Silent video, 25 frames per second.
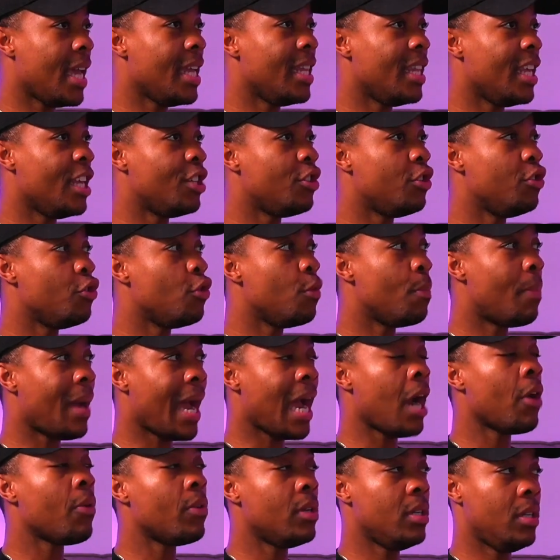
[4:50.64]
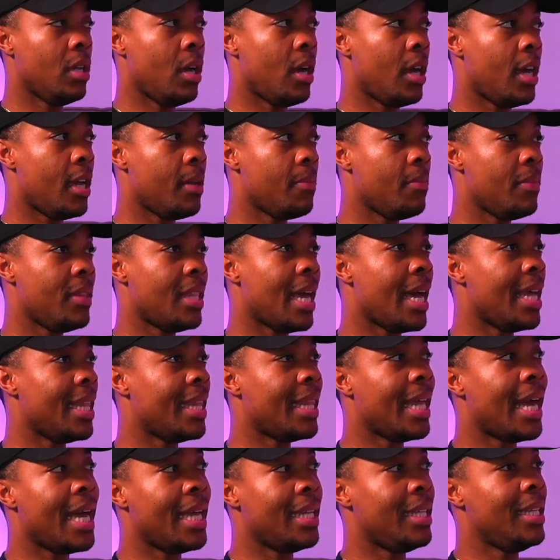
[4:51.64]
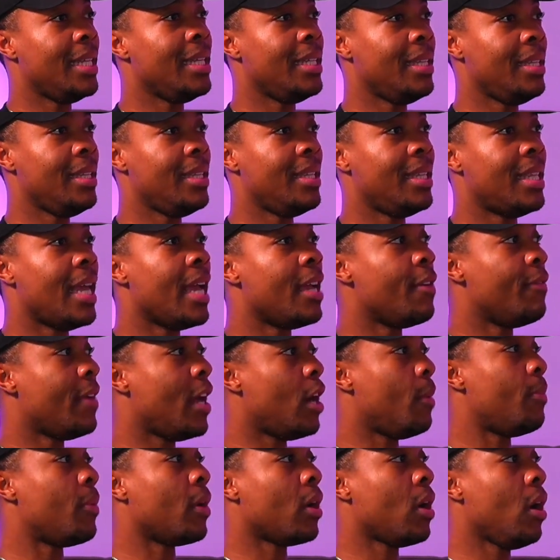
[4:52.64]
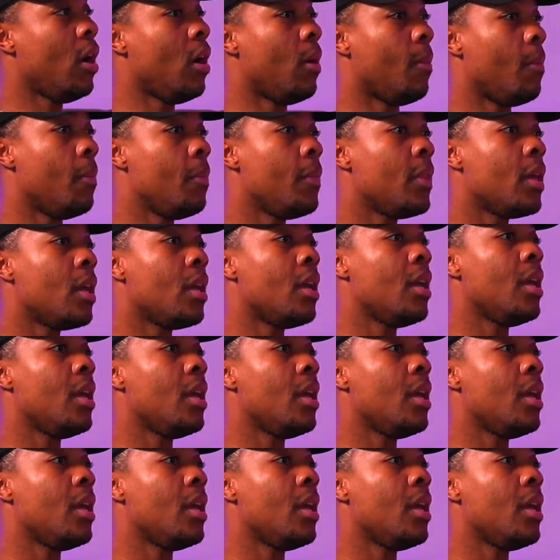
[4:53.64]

in this new paradigm that they have now become,